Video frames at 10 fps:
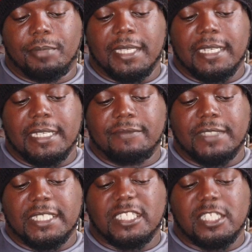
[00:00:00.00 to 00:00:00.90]
plenty
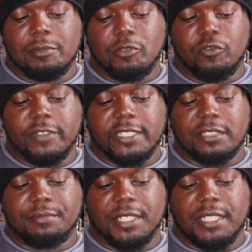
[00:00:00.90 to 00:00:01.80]
of Disney
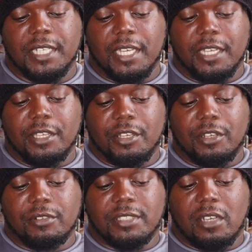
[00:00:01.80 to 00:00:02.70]
movies, but,
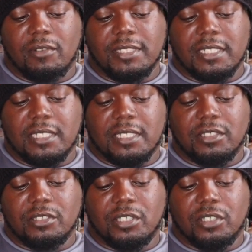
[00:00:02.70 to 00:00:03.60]
it's always an
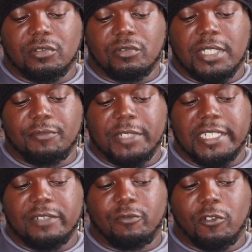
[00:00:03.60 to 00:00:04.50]
undertone, and we
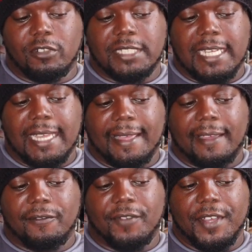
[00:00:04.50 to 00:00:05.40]
didn't want to
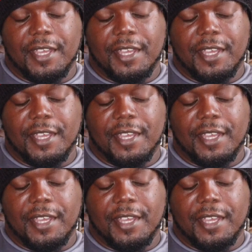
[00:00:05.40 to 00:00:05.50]
have,